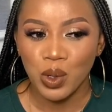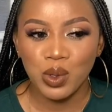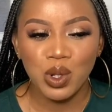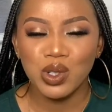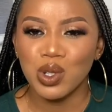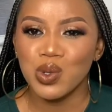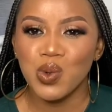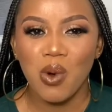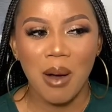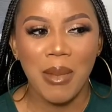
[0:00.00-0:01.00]
Do not just
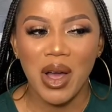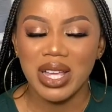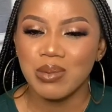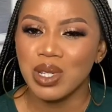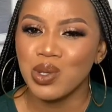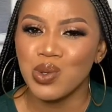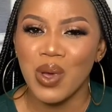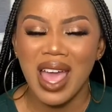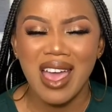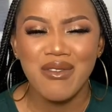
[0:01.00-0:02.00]
go about explaining to
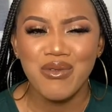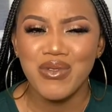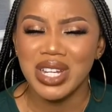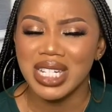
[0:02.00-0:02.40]
every